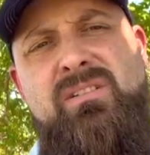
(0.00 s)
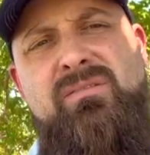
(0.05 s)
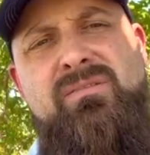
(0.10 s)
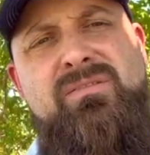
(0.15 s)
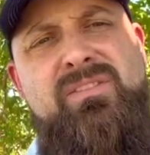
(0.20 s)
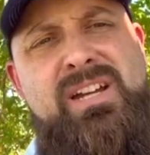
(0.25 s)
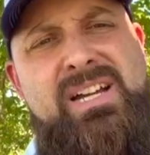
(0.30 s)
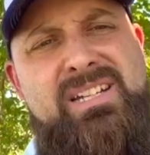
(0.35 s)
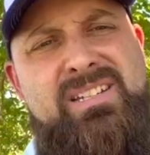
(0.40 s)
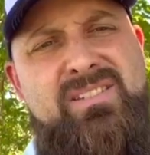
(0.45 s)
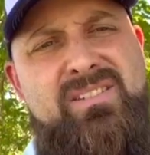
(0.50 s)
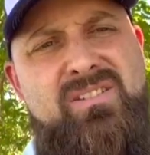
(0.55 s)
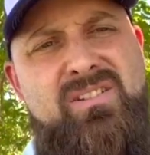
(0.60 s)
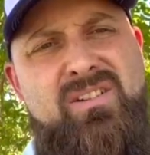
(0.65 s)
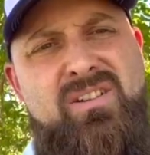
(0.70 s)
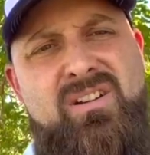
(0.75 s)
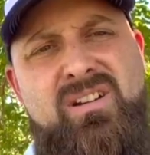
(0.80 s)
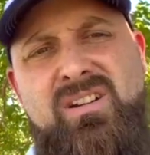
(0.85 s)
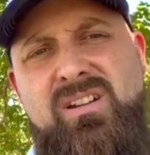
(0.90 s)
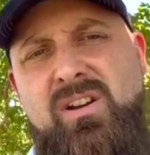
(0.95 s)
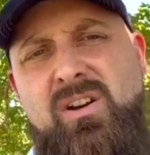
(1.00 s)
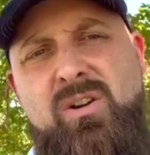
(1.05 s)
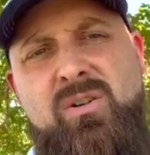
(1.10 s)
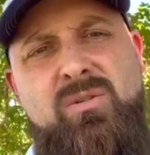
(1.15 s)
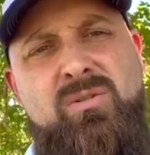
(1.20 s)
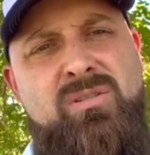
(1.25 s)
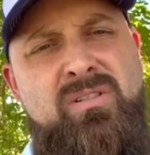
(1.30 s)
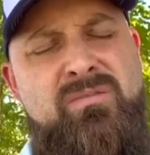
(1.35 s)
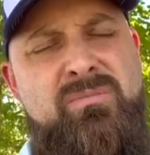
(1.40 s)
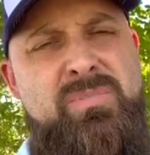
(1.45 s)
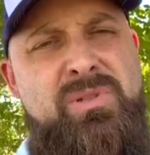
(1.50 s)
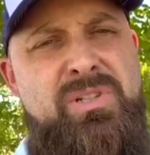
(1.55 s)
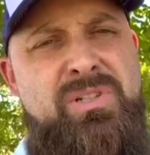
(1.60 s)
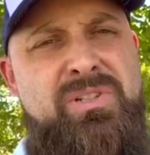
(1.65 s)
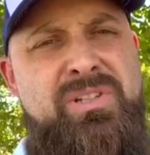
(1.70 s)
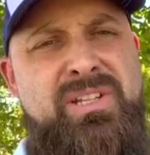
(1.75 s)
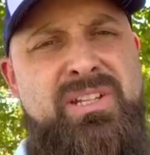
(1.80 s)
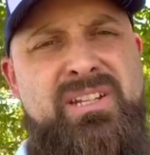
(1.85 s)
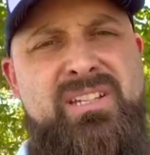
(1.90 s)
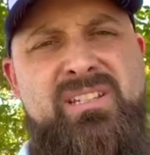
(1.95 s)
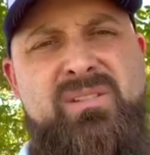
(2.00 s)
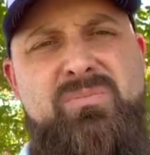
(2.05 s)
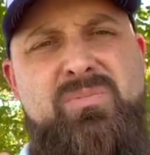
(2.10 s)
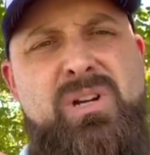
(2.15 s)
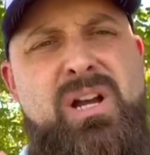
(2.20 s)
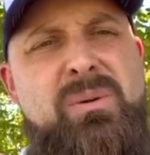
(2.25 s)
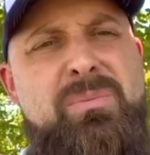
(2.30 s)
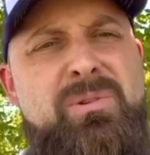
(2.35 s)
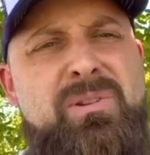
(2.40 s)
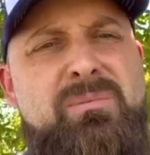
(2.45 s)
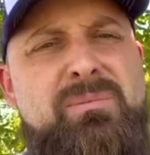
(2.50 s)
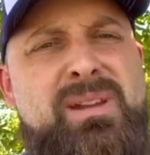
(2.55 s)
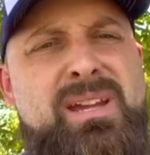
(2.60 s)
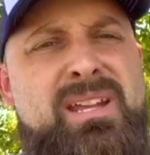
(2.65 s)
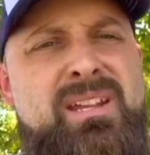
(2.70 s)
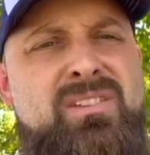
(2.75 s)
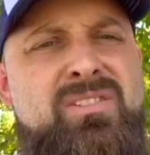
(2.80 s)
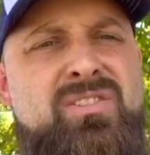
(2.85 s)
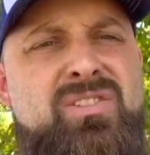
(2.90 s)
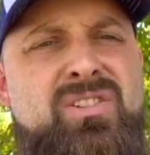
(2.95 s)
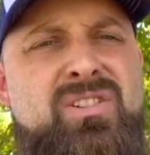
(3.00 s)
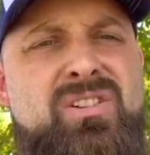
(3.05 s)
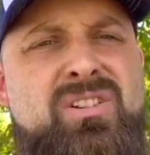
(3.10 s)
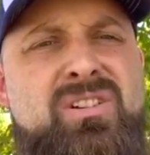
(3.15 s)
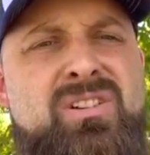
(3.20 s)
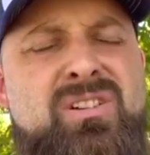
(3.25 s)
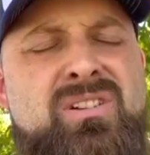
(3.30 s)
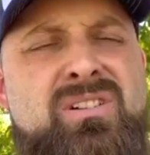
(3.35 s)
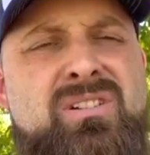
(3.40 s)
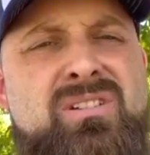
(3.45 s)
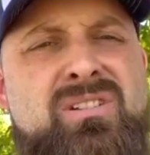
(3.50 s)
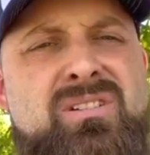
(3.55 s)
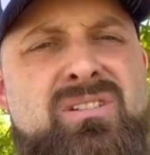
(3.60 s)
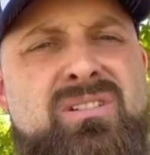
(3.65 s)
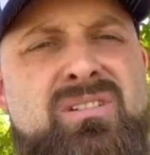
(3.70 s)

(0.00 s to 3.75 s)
an investor, an owner of buildings, a property manager,